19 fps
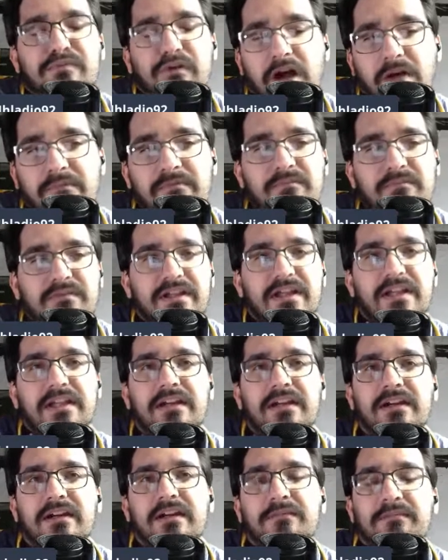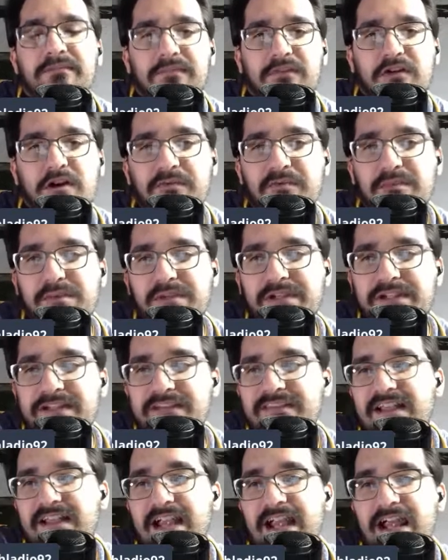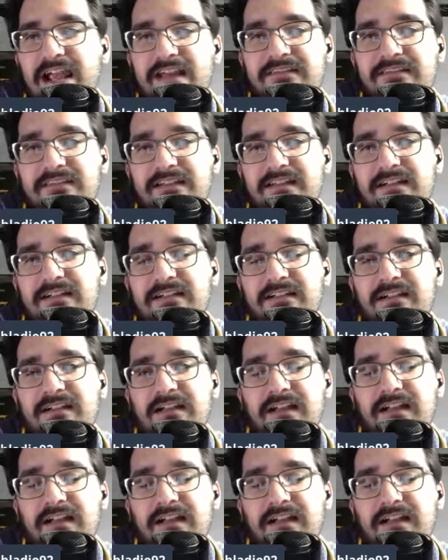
probably because they had the